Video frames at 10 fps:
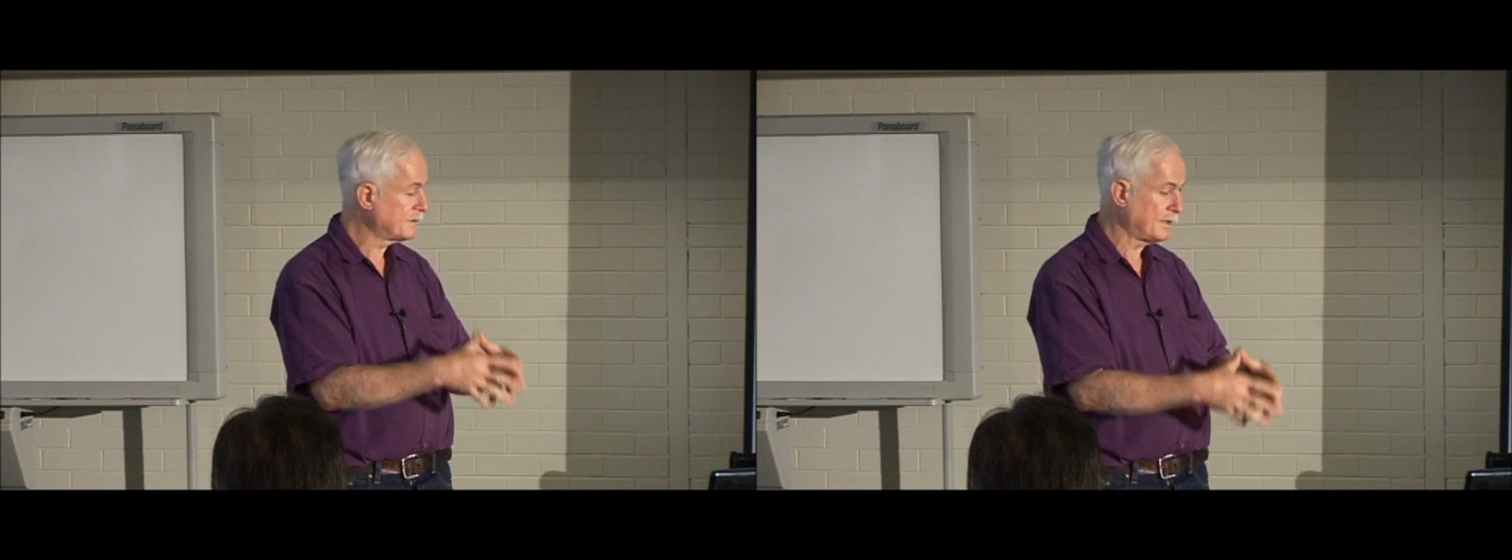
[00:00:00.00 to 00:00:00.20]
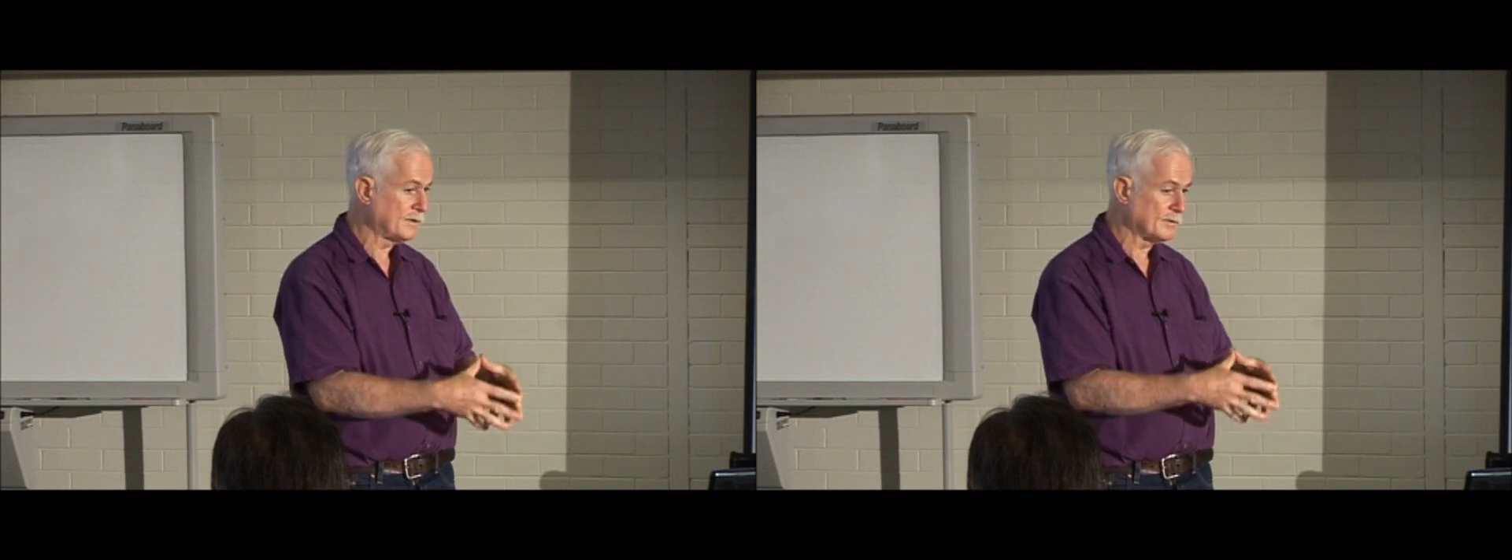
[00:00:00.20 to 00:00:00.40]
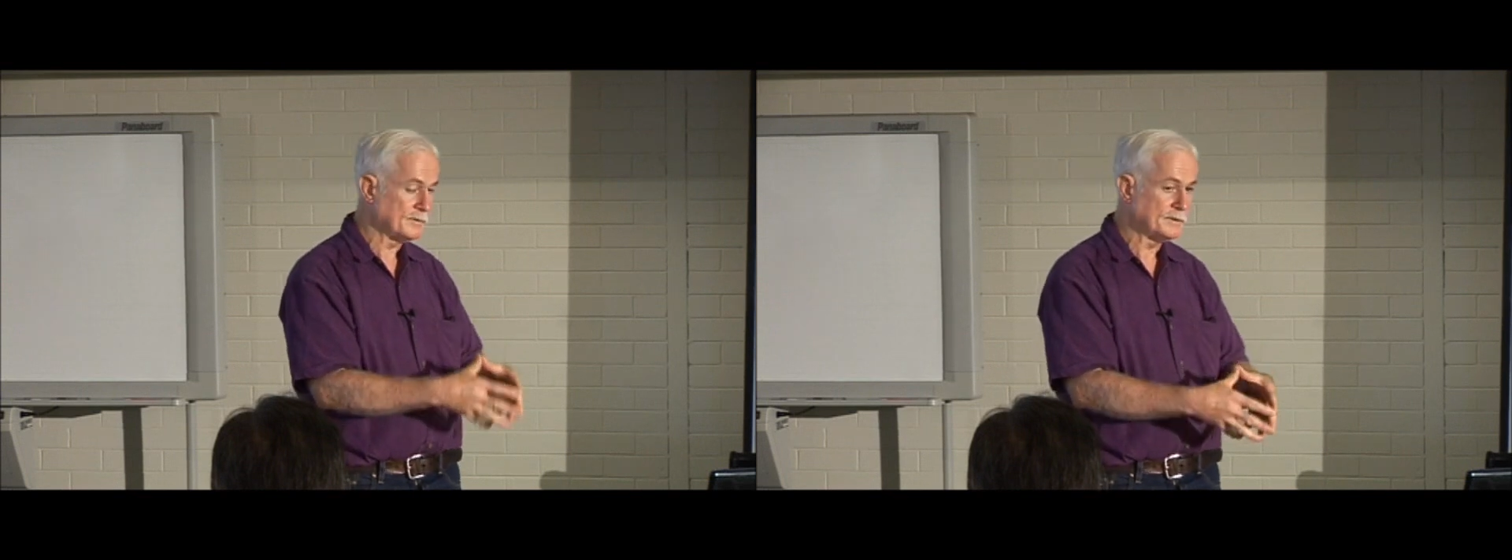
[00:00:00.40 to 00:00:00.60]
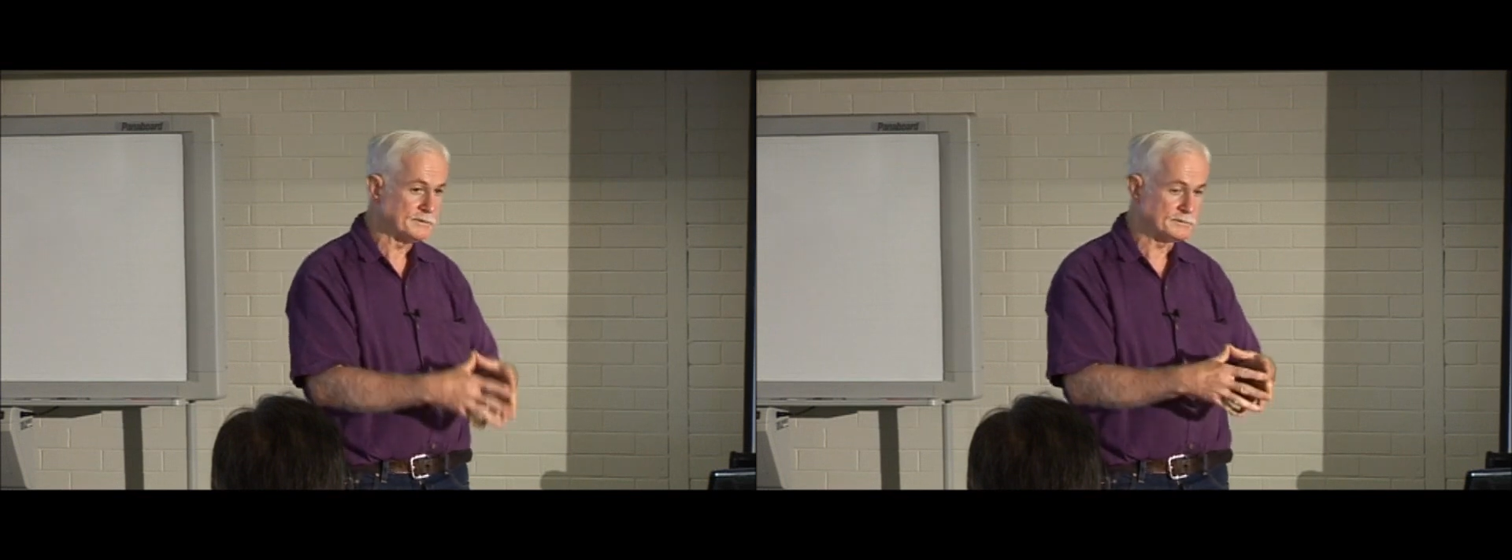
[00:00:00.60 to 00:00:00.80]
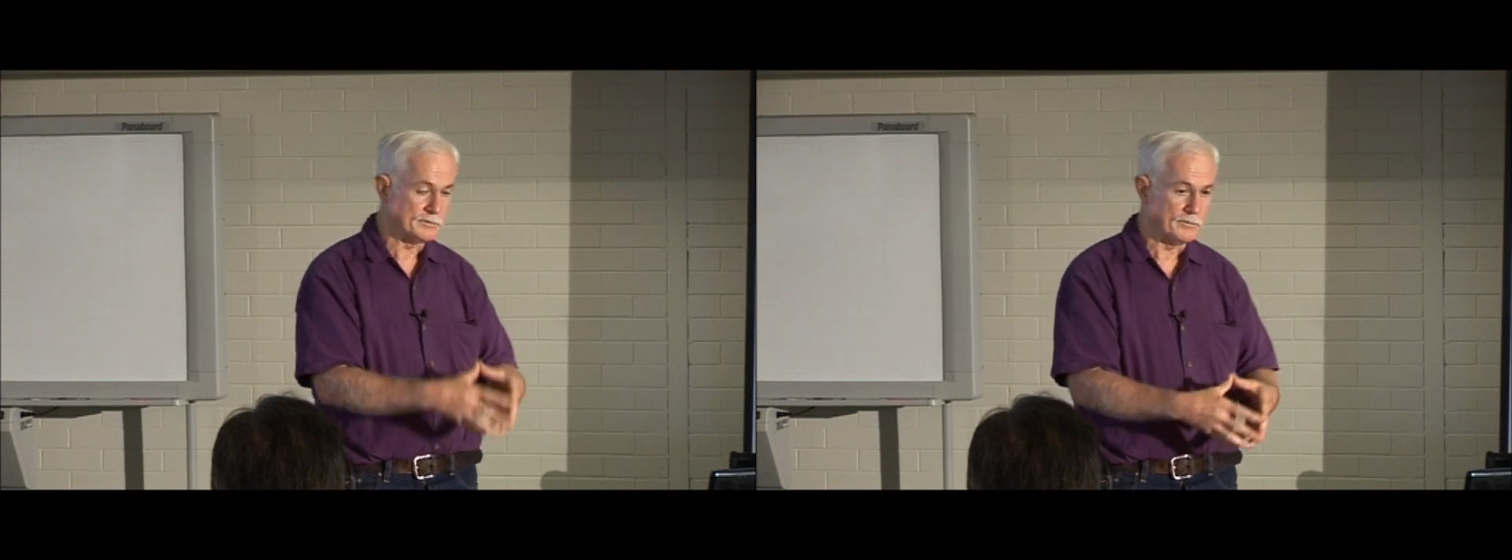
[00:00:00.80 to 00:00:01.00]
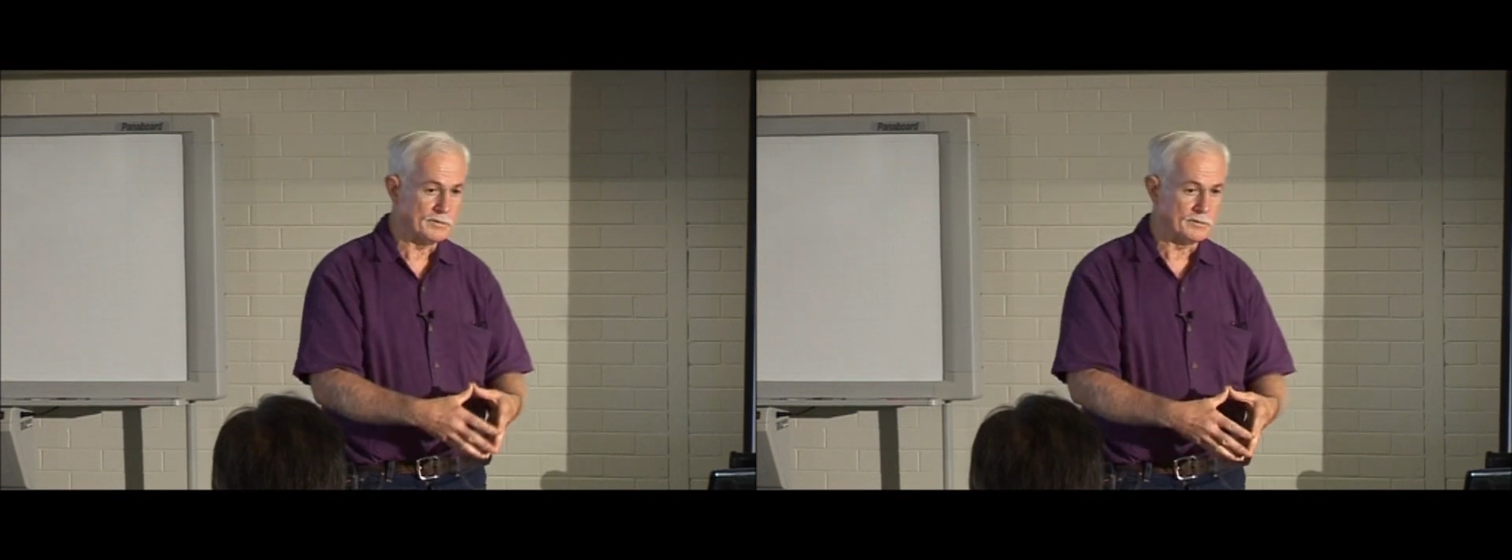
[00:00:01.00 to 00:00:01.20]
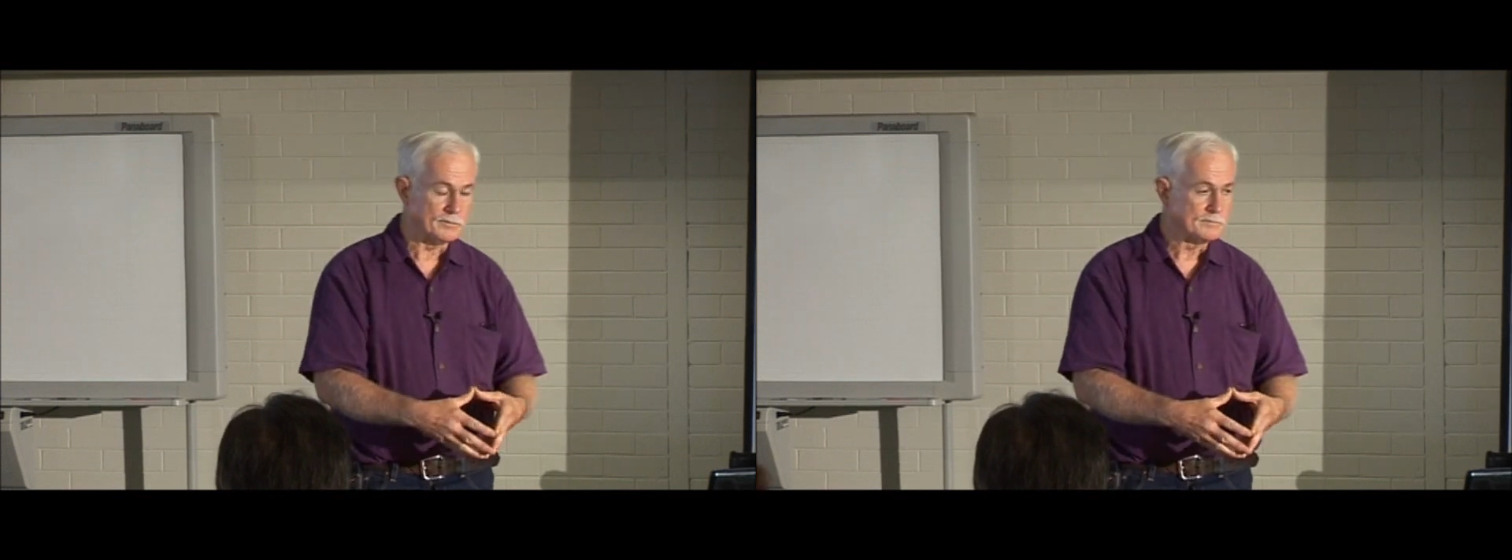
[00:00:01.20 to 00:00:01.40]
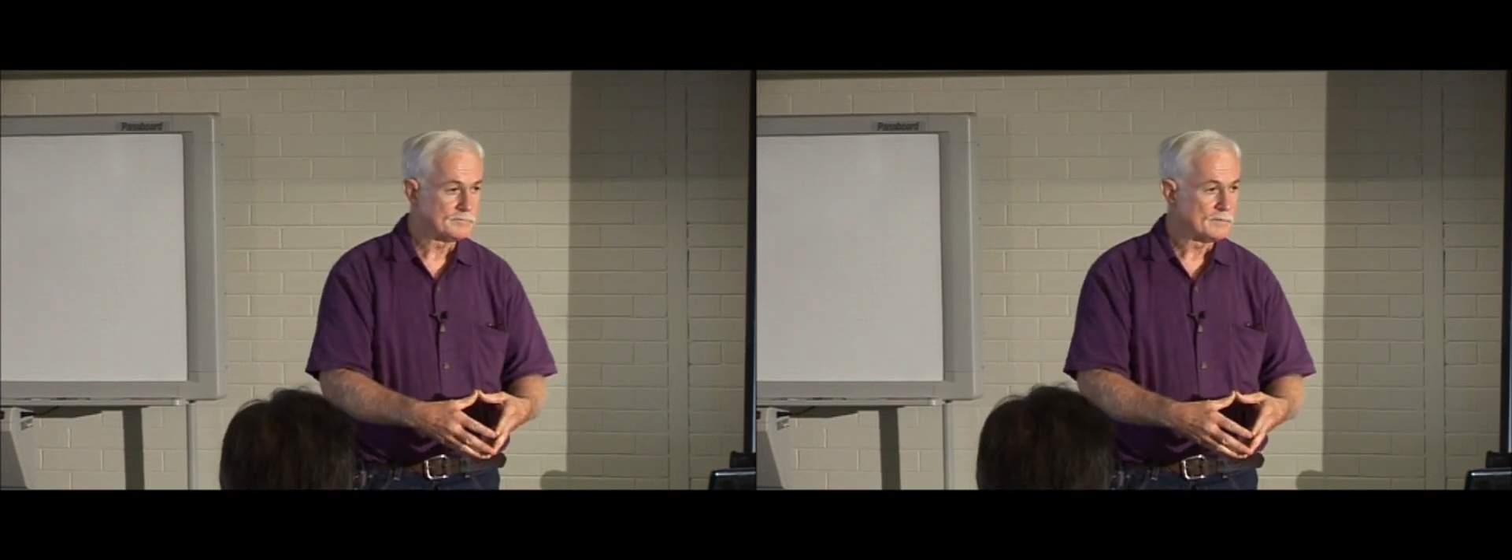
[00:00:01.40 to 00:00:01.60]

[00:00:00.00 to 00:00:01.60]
there in the soil,